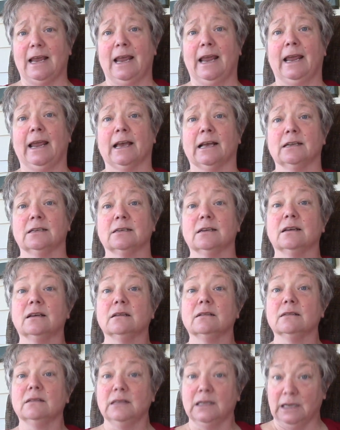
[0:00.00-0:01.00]
and
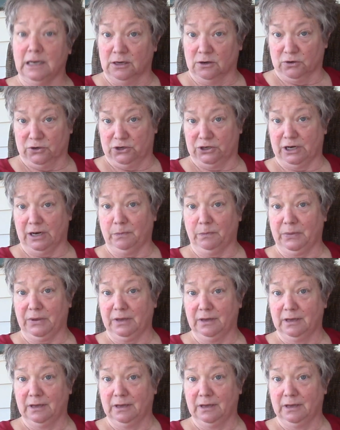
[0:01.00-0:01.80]
leadership.